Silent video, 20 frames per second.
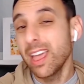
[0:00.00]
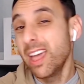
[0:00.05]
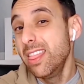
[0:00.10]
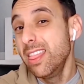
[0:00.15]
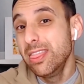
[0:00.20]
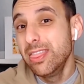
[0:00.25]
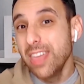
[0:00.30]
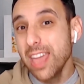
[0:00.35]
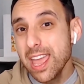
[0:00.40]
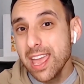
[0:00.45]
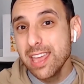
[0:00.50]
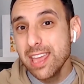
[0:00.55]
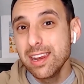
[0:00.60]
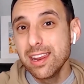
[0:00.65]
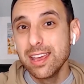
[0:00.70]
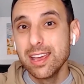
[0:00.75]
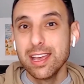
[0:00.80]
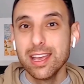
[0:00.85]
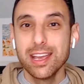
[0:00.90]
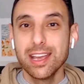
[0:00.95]
And
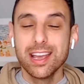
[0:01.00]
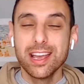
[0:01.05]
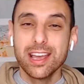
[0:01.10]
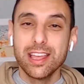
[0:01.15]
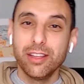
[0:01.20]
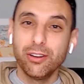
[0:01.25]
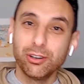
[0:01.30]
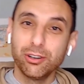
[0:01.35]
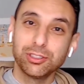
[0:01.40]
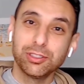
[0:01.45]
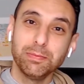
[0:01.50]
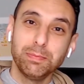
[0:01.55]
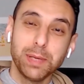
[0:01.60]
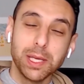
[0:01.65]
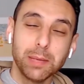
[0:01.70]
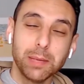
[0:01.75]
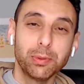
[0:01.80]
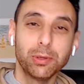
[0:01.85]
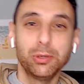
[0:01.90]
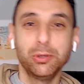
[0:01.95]
then there are some
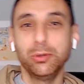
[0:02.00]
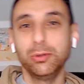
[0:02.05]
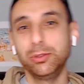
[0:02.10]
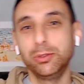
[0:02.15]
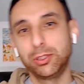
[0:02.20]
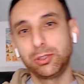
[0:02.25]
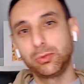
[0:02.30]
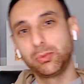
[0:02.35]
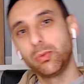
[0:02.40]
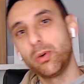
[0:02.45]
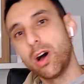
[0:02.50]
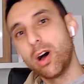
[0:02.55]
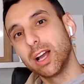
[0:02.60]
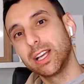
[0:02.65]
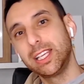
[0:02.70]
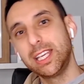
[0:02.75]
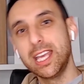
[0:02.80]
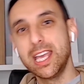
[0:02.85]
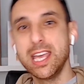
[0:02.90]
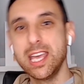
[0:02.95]
people who just
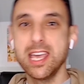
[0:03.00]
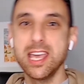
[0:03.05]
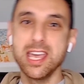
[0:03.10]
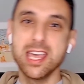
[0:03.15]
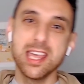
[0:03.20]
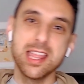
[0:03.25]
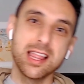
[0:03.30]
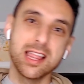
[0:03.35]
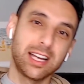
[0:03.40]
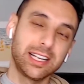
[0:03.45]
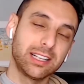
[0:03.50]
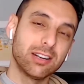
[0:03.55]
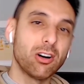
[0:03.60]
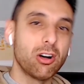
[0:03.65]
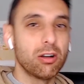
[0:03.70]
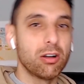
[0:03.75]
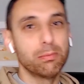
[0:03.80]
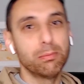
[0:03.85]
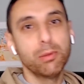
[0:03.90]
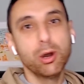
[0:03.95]
walk in like
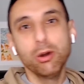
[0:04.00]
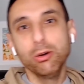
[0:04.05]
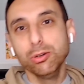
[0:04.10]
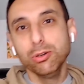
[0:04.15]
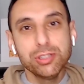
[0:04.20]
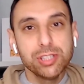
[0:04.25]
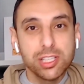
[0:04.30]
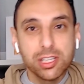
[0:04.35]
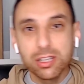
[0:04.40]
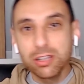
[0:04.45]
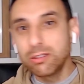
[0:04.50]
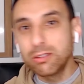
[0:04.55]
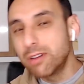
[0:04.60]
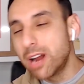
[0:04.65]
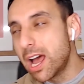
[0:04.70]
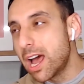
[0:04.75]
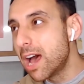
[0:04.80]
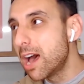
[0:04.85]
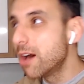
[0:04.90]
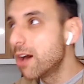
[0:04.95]
all moseying
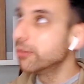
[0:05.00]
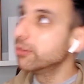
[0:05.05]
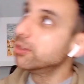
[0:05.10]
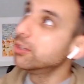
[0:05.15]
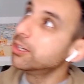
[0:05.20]
around,